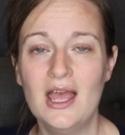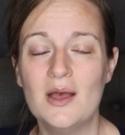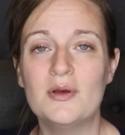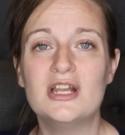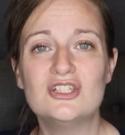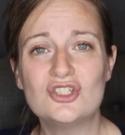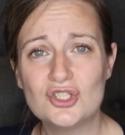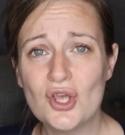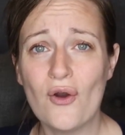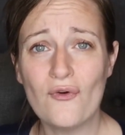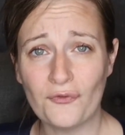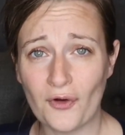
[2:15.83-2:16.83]
but it's
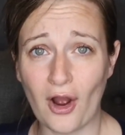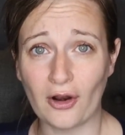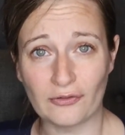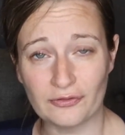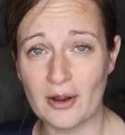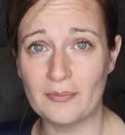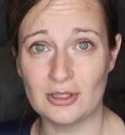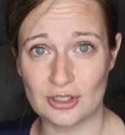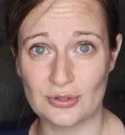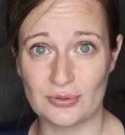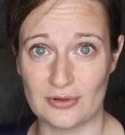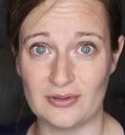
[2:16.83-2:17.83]
so far from the
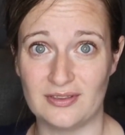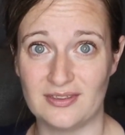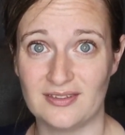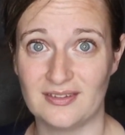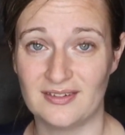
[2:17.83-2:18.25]
truth.